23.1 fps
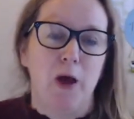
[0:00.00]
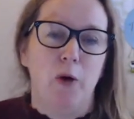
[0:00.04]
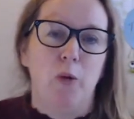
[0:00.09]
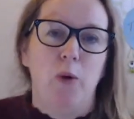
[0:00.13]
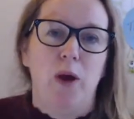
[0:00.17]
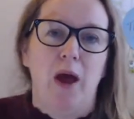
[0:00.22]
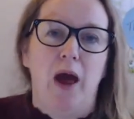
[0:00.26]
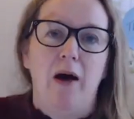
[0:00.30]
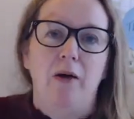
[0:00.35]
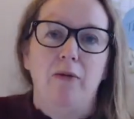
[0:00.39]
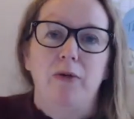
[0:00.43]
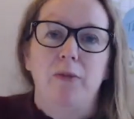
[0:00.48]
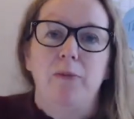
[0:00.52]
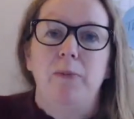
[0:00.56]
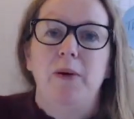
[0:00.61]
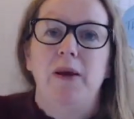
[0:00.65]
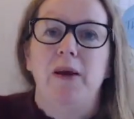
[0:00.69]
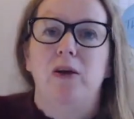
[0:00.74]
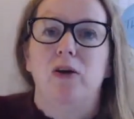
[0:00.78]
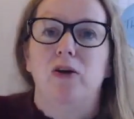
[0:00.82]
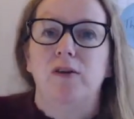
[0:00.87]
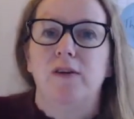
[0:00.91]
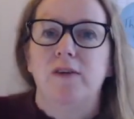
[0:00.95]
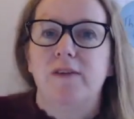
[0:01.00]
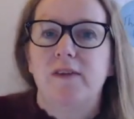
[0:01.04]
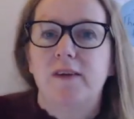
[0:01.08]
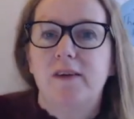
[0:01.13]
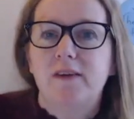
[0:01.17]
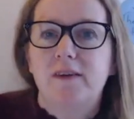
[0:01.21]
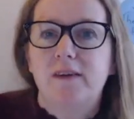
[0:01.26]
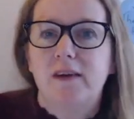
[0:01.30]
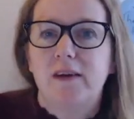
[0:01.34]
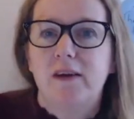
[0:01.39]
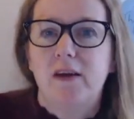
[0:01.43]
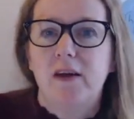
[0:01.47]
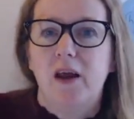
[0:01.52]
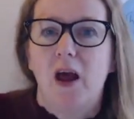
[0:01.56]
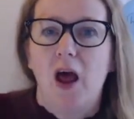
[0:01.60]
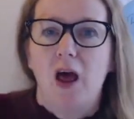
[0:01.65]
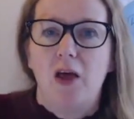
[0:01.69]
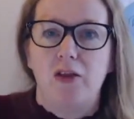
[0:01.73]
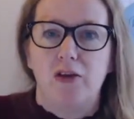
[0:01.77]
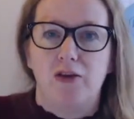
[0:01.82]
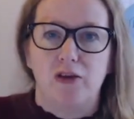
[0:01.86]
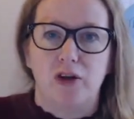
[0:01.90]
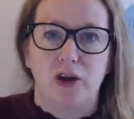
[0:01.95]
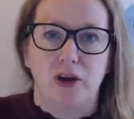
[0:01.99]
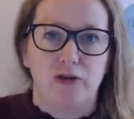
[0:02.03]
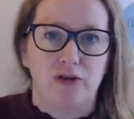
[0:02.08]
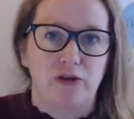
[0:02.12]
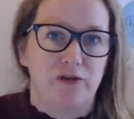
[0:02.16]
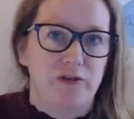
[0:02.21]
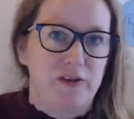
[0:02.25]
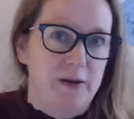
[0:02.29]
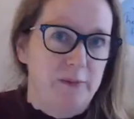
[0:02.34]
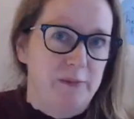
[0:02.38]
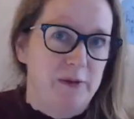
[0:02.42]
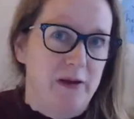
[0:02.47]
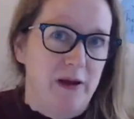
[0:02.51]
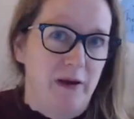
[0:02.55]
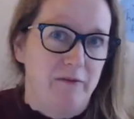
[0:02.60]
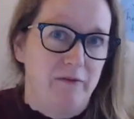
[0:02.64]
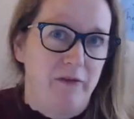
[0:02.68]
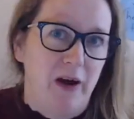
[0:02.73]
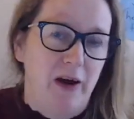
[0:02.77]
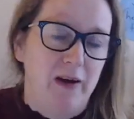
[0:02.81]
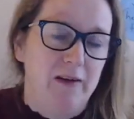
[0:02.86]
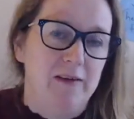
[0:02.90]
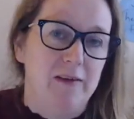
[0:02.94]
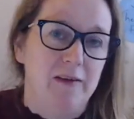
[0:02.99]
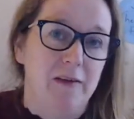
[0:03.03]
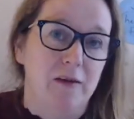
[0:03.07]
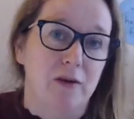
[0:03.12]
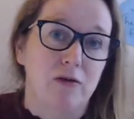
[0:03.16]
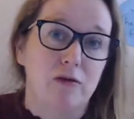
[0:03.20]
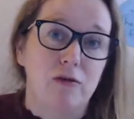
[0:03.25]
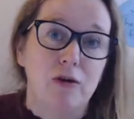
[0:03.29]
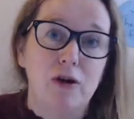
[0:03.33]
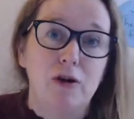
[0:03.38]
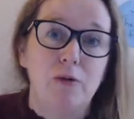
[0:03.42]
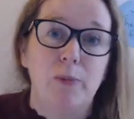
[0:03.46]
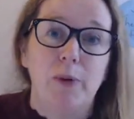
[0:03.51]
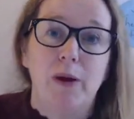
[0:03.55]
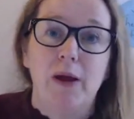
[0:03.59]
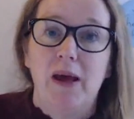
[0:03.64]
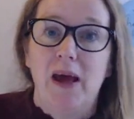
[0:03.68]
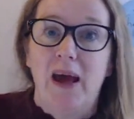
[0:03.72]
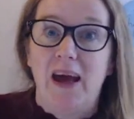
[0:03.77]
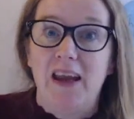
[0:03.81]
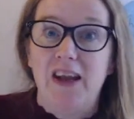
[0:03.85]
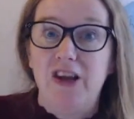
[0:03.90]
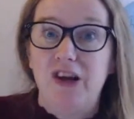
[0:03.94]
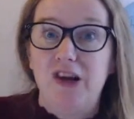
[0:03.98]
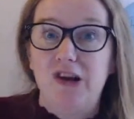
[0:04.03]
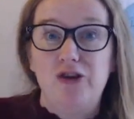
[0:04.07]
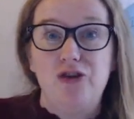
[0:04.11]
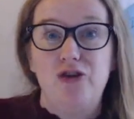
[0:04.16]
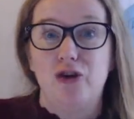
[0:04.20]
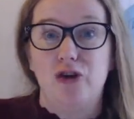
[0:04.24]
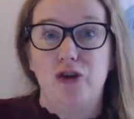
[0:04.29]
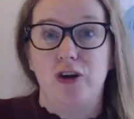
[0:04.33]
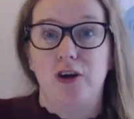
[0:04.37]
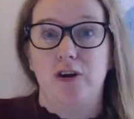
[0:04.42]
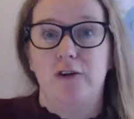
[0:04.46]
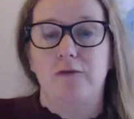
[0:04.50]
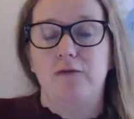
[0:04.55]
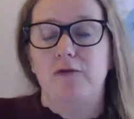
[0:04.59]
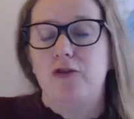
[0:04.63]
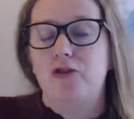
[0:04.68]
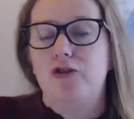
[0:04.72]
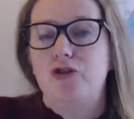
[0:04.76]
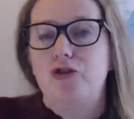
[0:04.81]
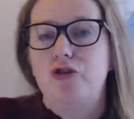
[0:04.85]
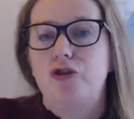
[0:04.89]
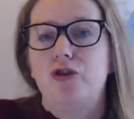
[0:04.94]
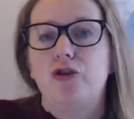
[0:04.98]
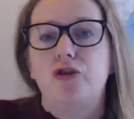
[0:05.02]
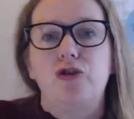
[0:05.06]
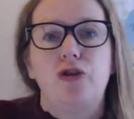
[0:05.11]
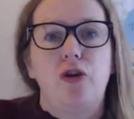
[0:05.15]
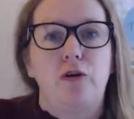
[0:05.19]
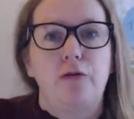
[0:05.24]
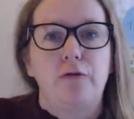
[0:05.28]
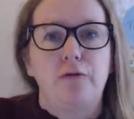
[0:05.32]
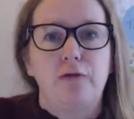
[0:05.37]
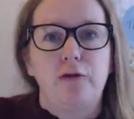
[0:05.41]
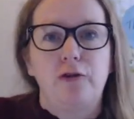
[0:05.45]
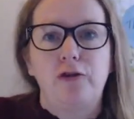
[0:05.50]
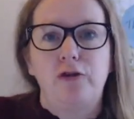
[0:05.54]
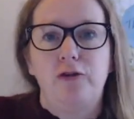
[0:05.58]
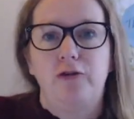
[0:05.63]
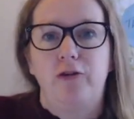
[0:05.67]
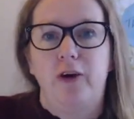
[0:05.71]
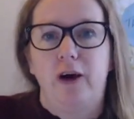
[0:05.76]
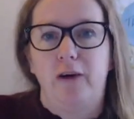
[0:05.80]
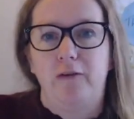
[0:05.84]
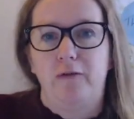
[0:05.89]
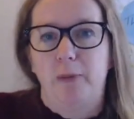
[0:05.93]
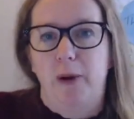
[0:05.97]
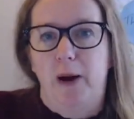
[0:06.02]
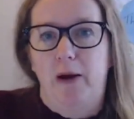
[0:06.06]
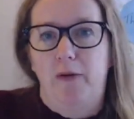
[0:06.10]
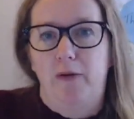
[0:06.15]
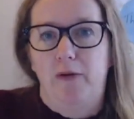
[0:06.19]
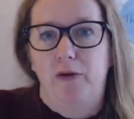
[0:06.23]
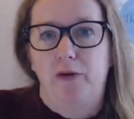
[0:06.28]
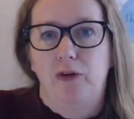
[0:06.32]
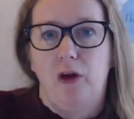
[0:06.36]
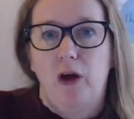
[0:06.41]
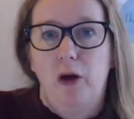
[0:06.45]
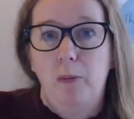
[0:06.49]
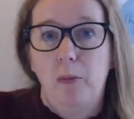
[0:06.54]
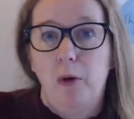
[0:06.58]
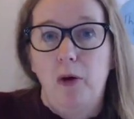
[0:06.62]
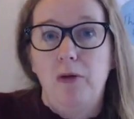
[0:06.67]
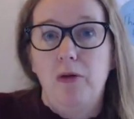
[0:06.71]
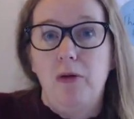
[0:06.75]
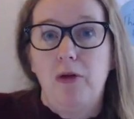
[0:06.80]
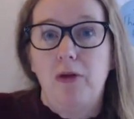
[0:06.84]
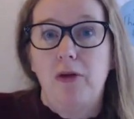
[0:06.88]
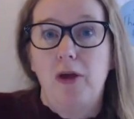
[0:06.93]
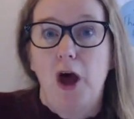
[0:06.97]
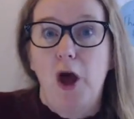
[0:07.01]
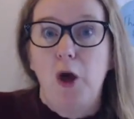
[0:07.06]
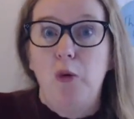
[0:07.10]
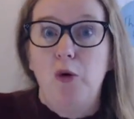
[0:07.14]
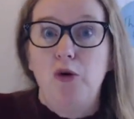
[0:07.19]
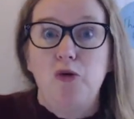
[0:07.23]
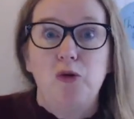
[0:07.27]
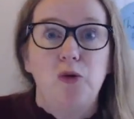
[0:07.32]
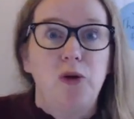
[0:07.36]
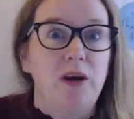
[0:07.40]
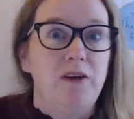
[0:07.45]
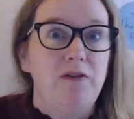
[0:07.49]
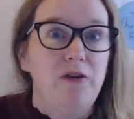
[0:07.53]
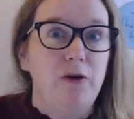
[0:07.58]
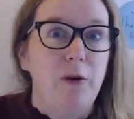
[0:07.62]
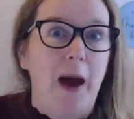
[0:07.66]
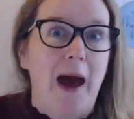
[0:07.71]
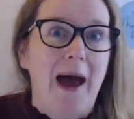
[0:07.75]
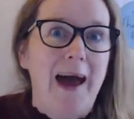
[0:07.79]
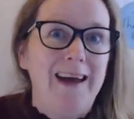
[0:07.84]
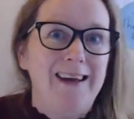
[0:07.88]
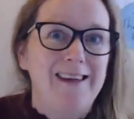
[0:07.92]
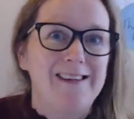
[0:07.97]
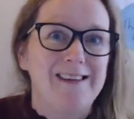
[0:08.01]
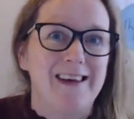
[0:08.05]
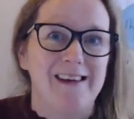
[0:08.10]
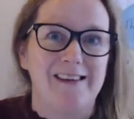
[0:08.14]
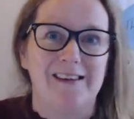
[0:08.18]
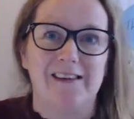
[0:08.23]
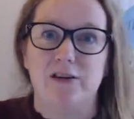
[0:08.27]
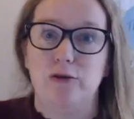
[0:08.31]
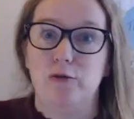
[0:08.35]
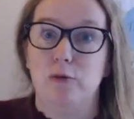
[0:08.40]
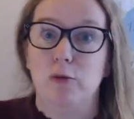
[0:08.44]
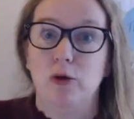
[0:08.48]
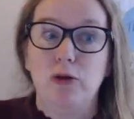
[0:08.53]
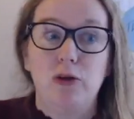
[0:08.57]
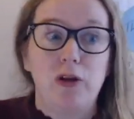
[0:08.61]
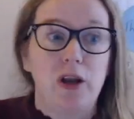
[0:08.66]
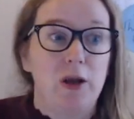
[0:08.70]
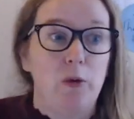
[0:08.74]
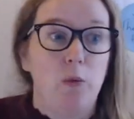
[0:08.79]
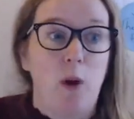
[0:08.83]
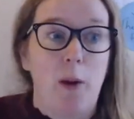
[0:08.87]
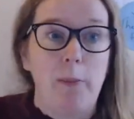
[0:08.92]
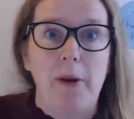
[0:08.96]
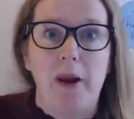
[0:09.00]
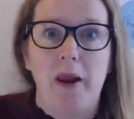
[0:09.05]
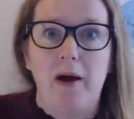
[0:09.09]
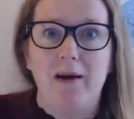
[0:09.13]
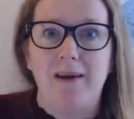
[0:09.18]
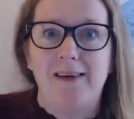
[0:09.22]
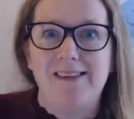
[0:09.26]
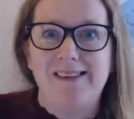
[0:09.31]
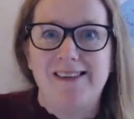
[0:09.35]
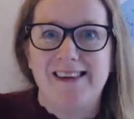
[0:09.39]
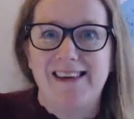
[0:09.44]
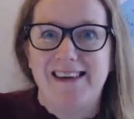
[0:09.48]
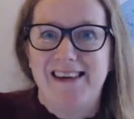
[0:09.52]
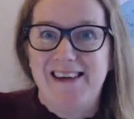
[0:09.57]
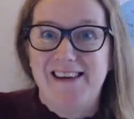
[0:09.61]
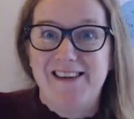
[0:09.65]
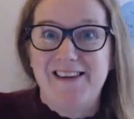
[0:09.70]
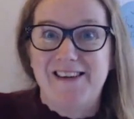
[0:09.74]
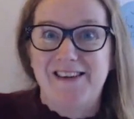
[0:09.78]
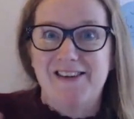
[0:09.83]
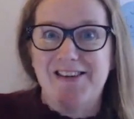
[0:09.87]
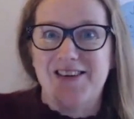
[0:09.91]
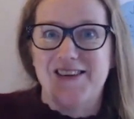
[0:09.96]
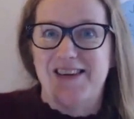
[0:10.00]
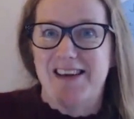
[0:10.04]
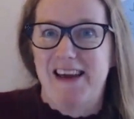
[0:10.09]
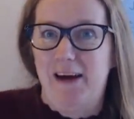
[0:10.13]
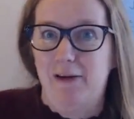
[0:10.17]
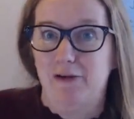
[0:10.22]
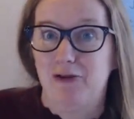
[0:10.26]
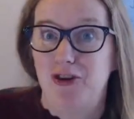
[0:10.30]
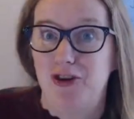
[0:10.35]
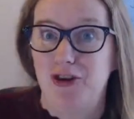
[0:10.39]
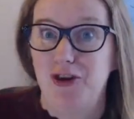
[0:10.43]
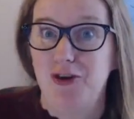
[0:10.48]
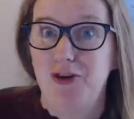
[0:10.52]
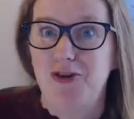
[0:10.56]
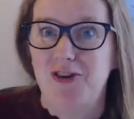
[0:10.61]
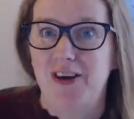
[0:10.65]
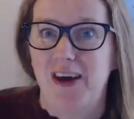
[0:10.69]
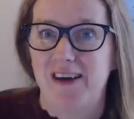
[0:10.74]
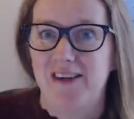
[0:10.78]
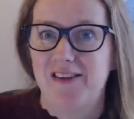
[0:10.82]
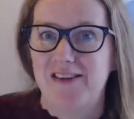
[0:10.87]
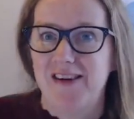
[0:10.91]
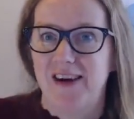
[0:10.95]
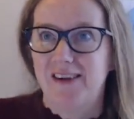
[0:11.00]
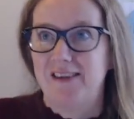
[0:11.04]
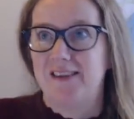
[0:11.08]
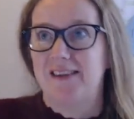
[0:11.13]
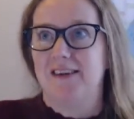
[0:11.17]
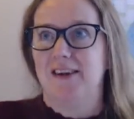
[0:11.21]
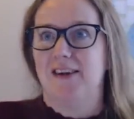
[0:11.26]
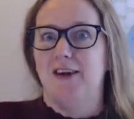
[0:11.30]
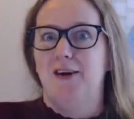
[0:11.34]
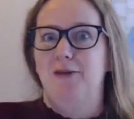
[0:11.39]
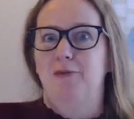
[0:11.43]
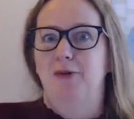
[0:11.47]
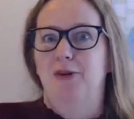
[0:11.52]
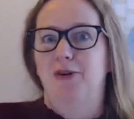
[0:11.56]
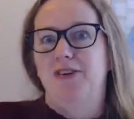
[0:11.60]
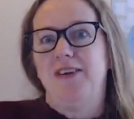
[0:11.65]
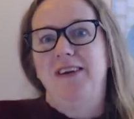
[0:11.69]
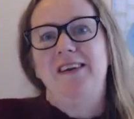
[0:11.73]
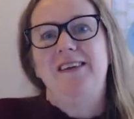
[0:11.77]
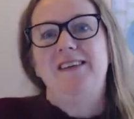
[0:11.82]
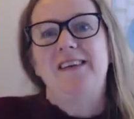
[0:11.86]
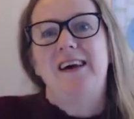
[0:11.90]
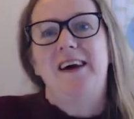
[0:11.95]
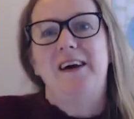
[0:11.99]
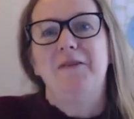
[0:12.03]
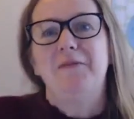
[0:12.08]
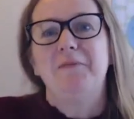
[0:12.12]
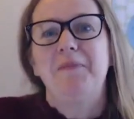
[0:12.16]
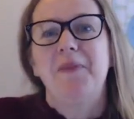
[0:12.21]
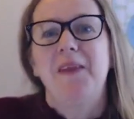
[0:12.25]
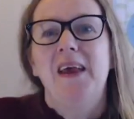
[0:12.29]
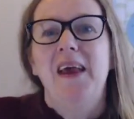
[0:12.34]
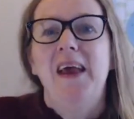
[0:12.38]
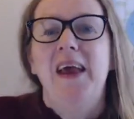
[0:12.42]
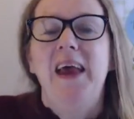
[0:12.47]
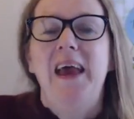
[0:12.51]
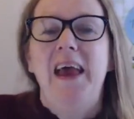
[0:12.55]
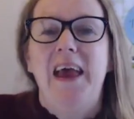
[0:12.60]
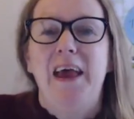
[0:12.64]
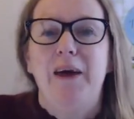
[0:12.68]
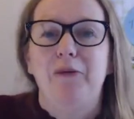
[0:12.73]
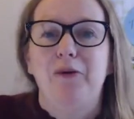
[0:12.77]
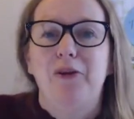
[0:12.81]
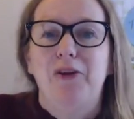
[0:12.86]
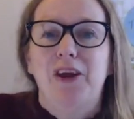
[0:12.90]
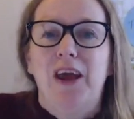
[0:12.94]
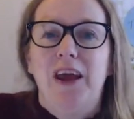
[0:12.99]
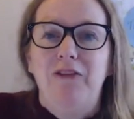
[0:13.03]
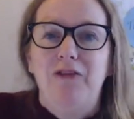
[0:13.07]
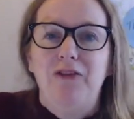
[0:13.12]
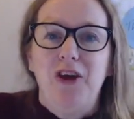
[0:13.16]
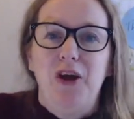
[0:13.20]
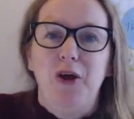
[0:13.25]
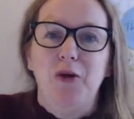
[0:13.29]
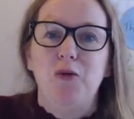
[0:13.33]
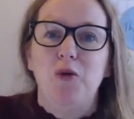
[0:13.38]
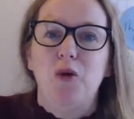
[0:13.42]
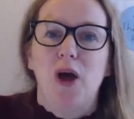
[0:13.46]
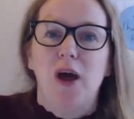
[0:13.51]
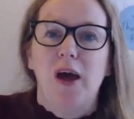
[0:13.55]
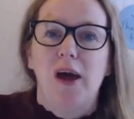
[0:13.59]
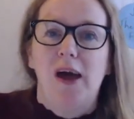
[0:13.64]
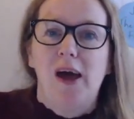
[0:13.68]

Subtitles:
We help them be consistent. There's loads of tips and advice in the group, and you can join for just £45 a month, which will give you access to monthly webinars, such as how to use hashtags in a lot more detail. It will give you